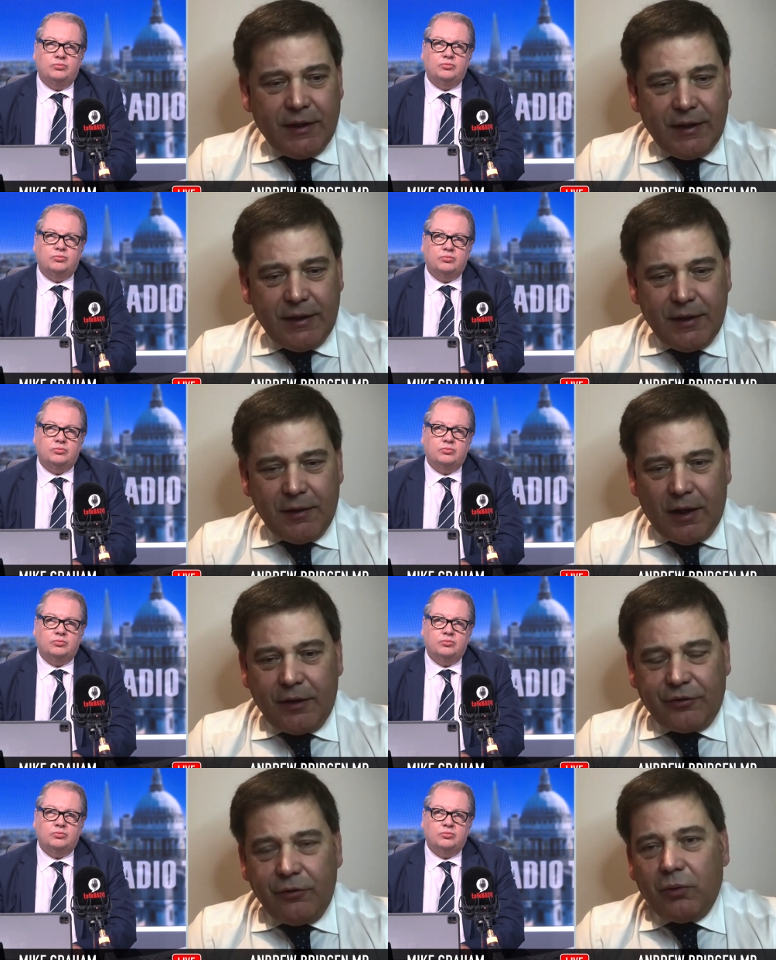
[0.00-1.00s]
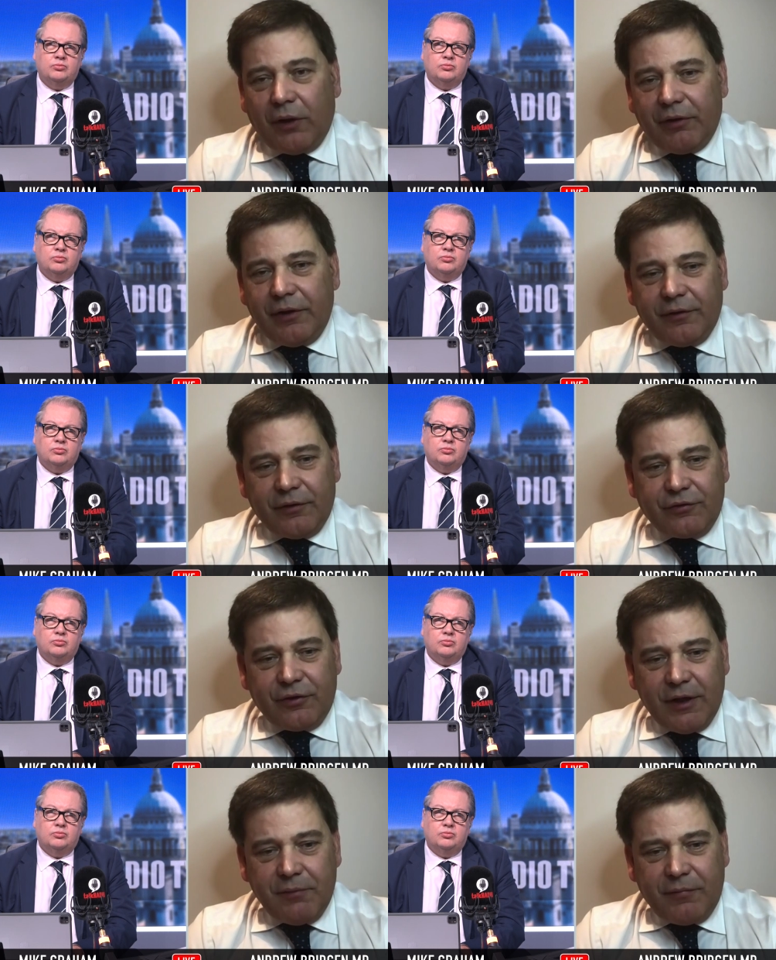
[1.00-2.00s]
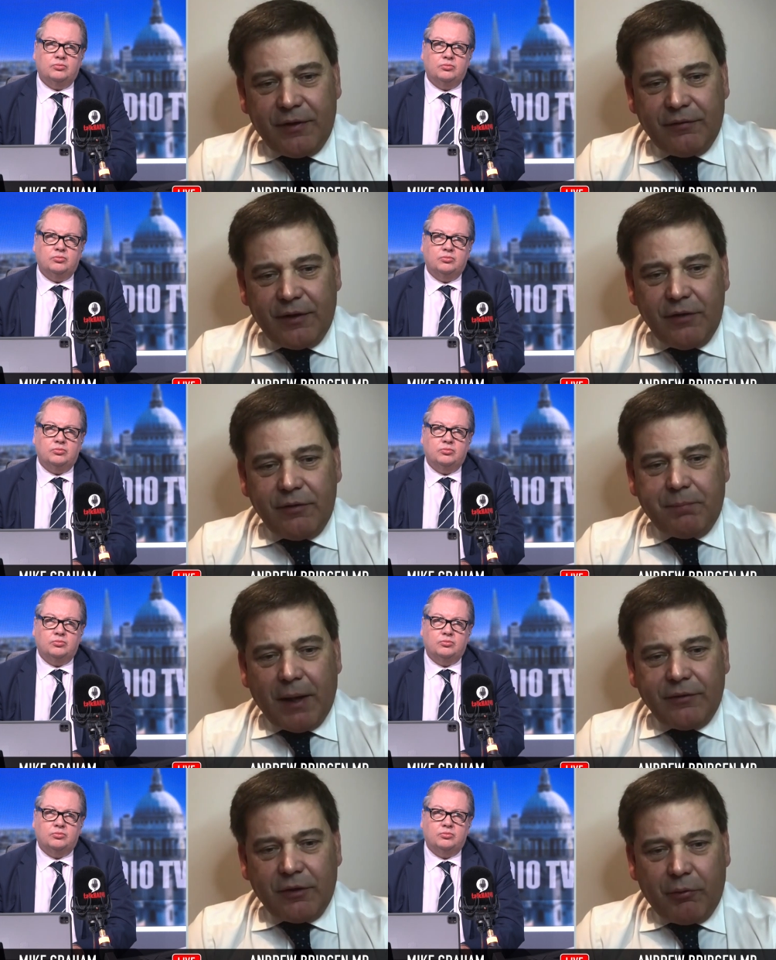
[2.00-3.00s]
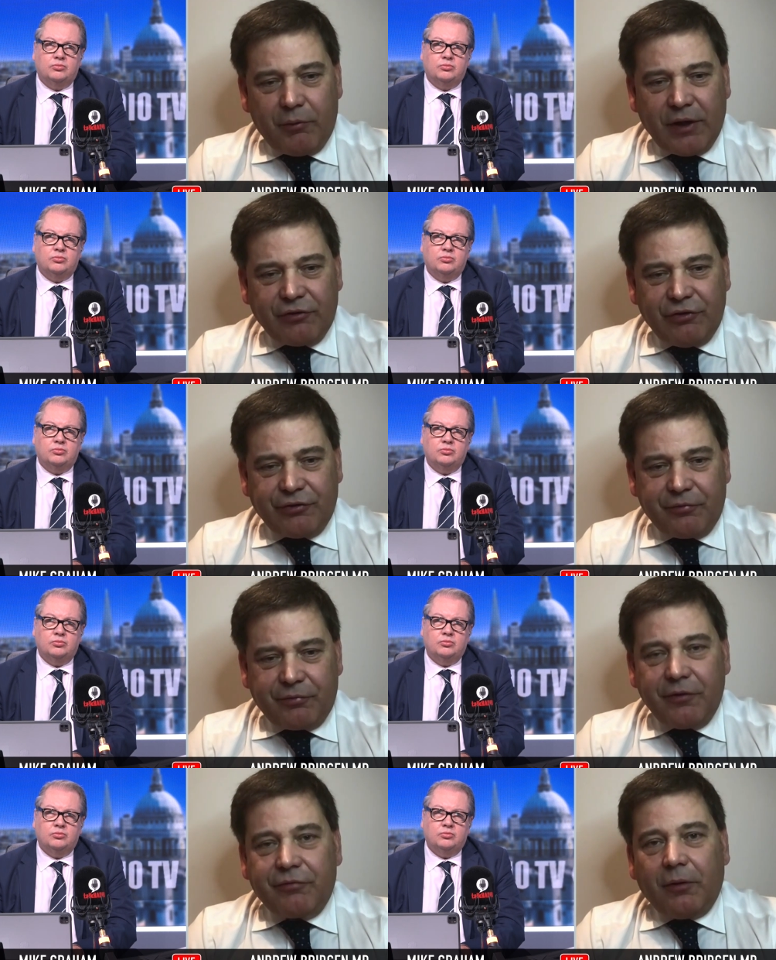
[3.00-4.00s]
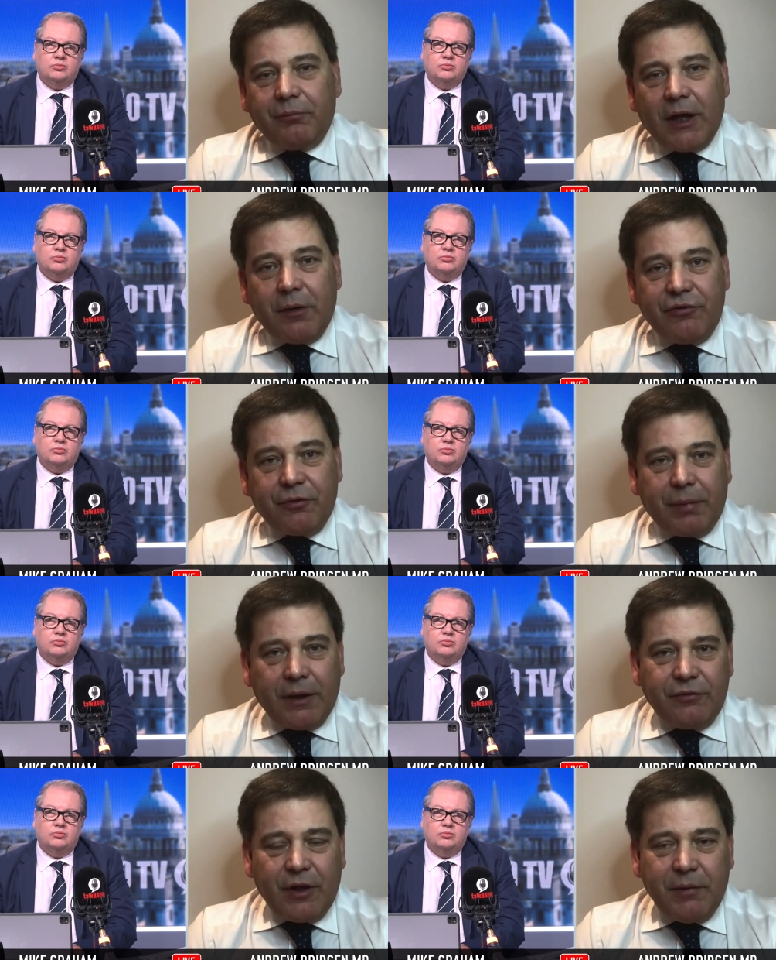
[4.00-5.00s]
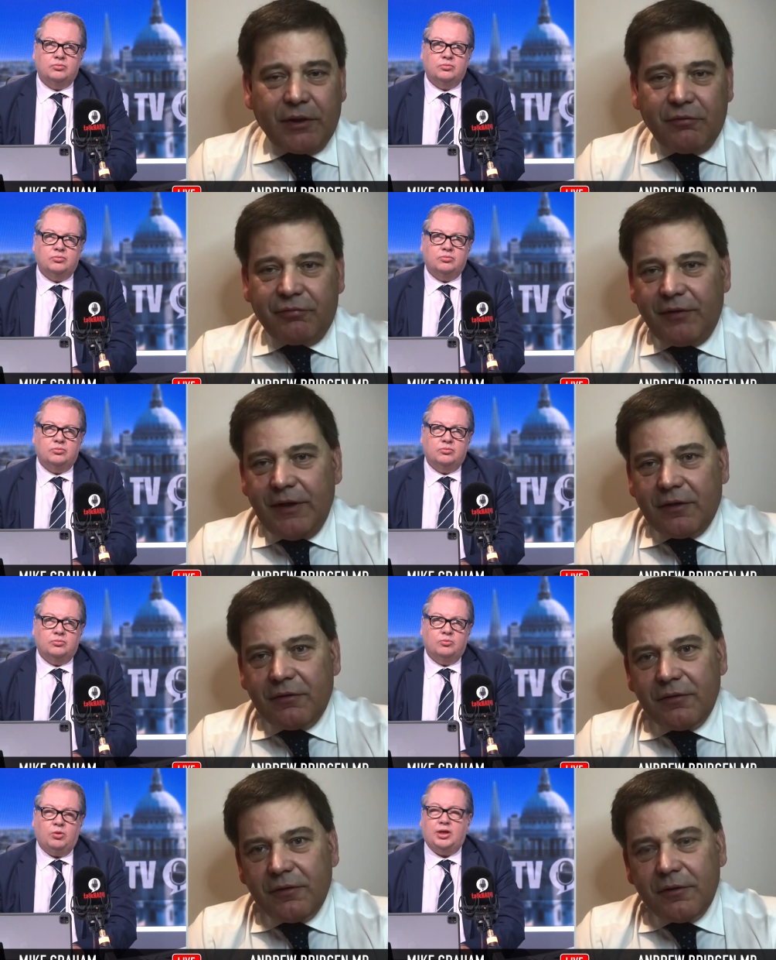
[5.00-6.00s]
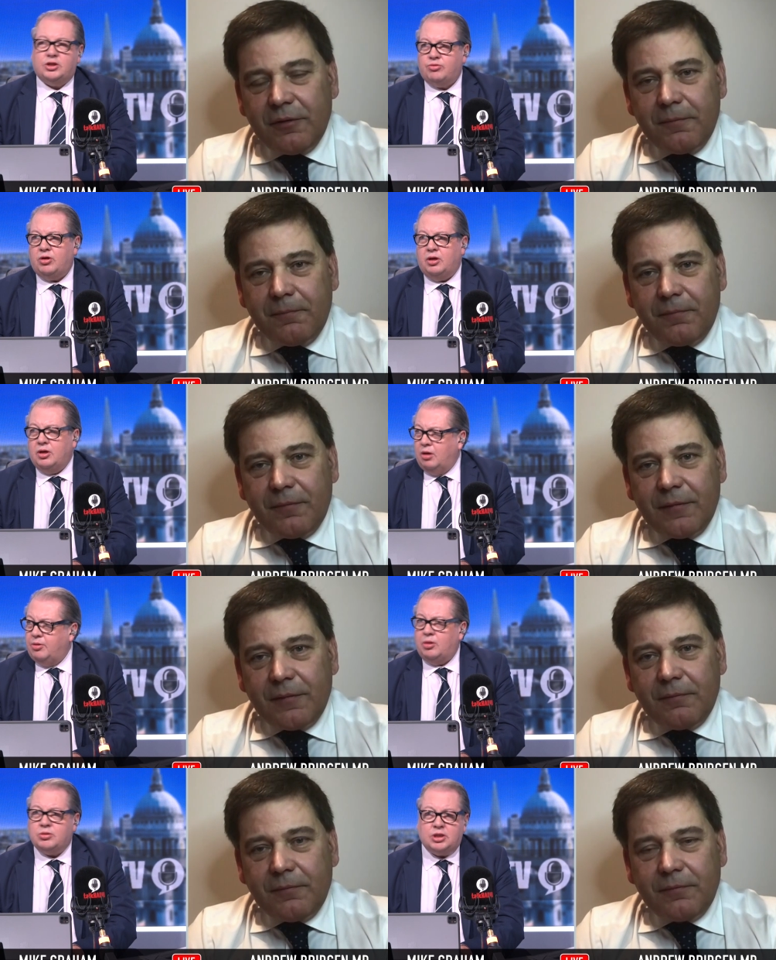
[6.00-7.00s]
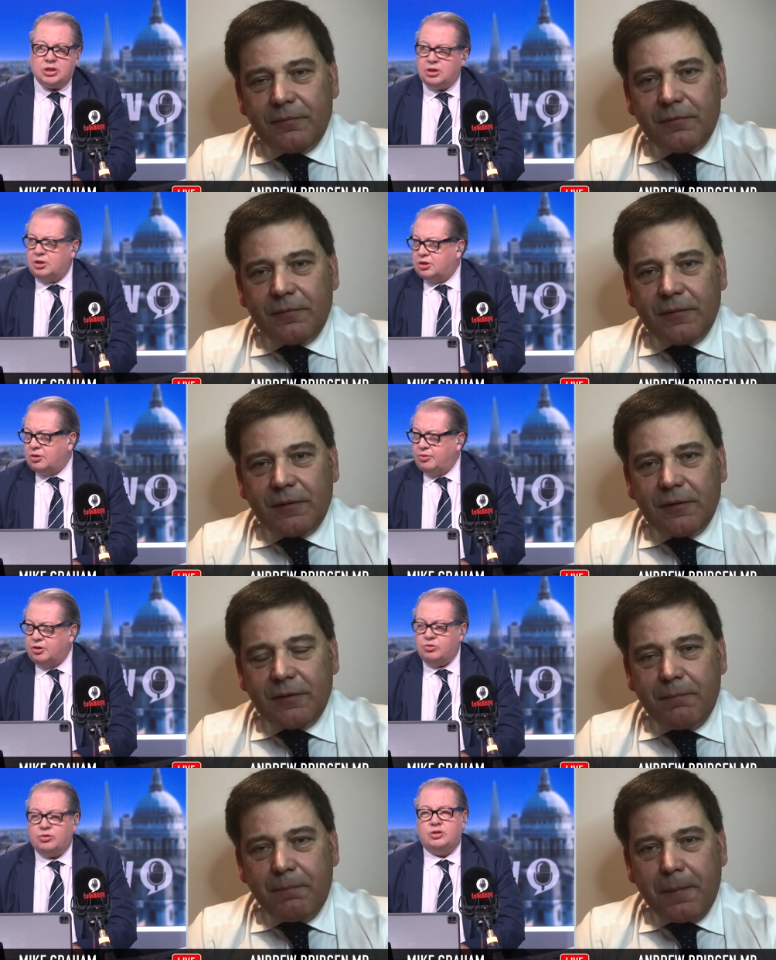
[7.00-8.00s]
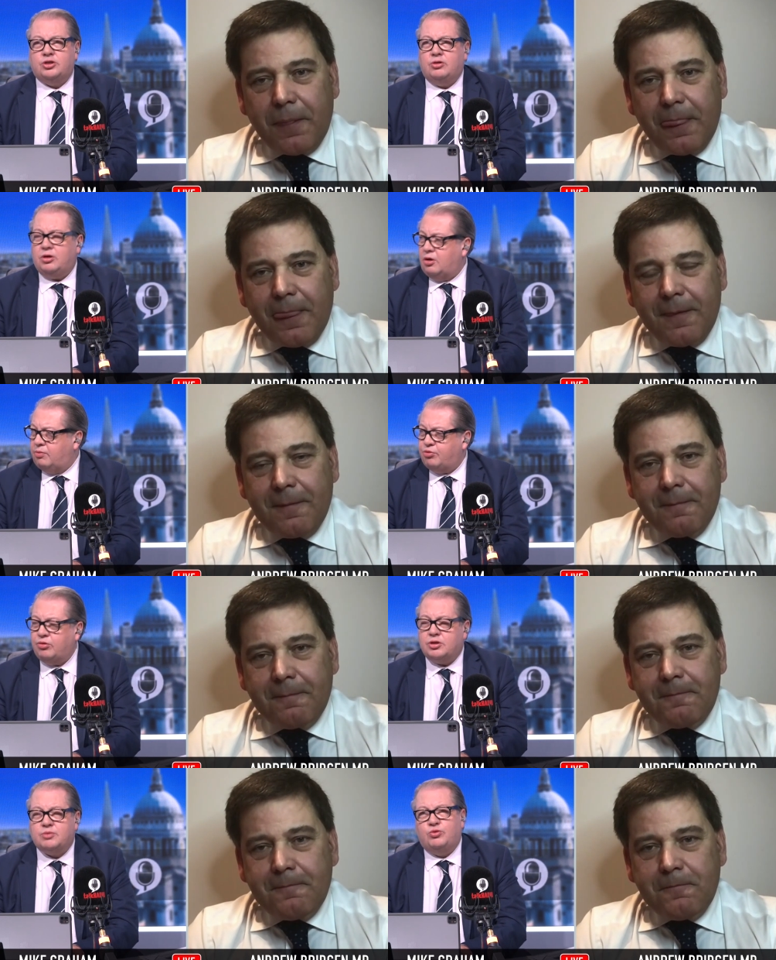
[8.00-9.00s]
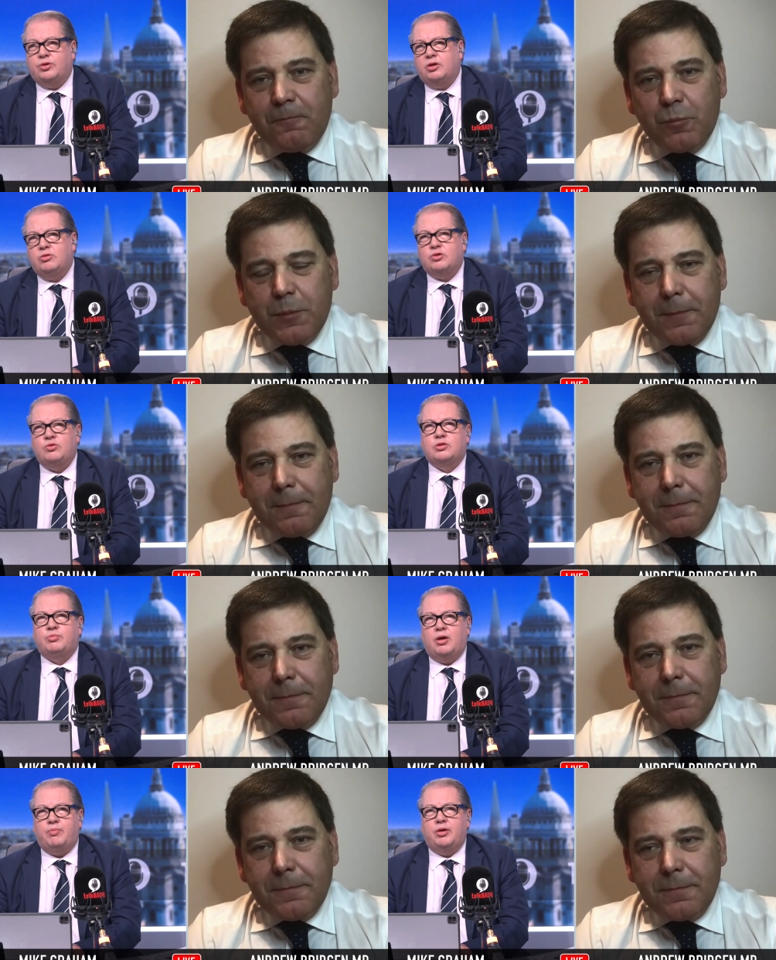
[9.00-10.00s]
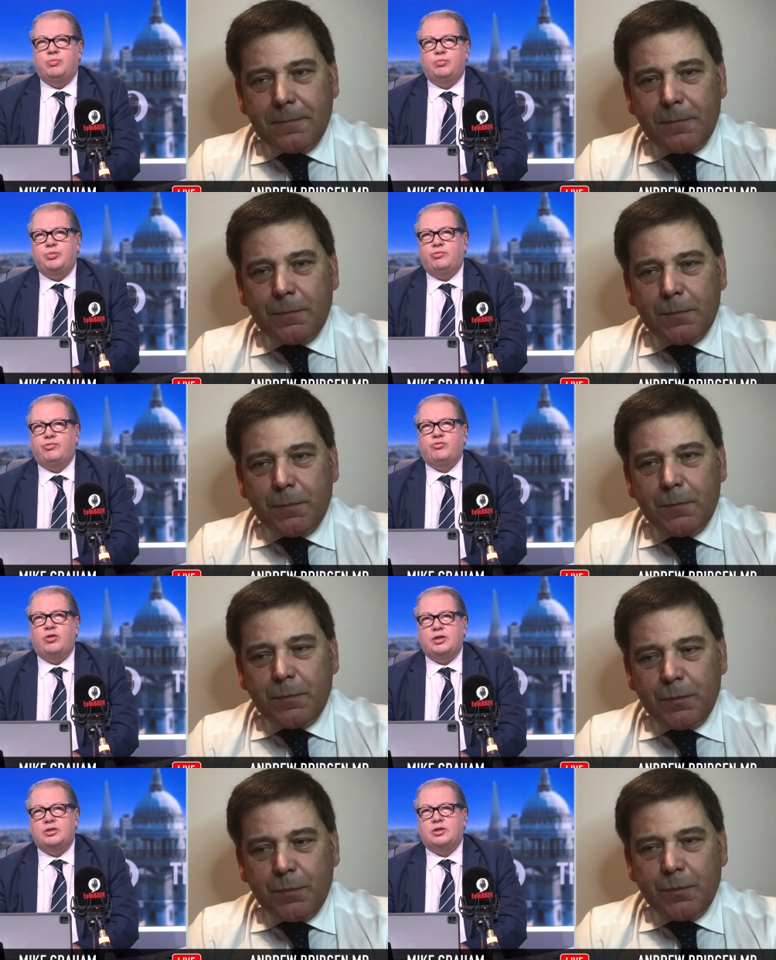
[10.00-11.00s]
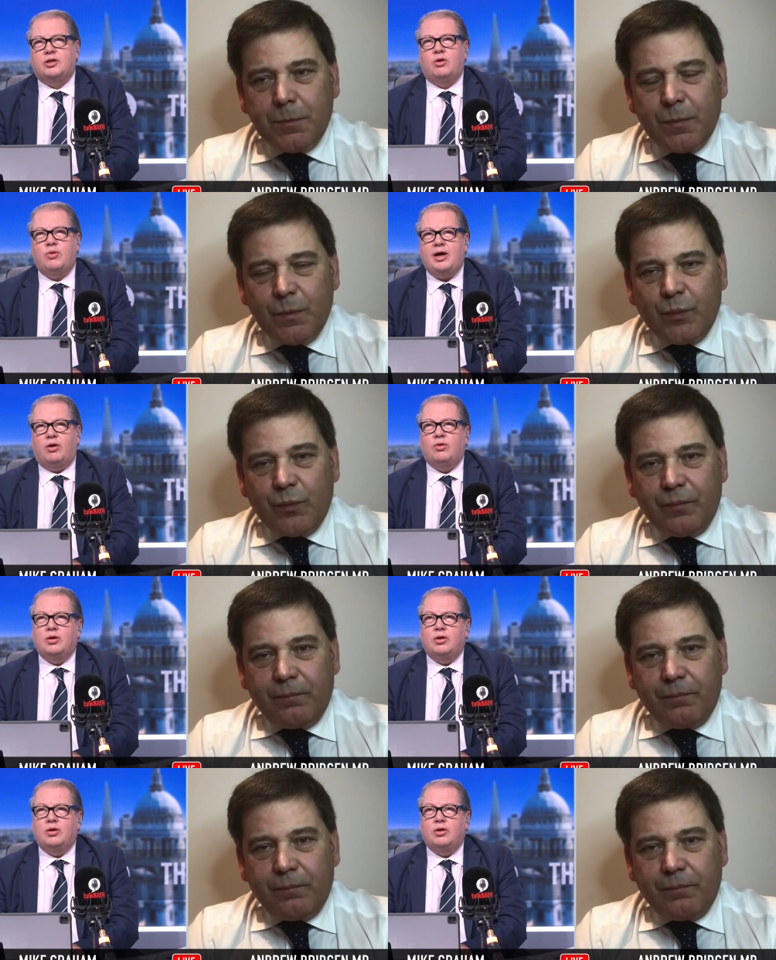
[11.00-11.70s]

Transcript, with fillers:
Speaker 1: Uh, I do worry that uh, the, the only pandemic we're actually suffering from now is a pandemic of fear.
Speaker 2: Well, that's right. I mean, I was listening to somebody talking to Julie Hartley-Brewer this morning who talked about people being frightened to go out,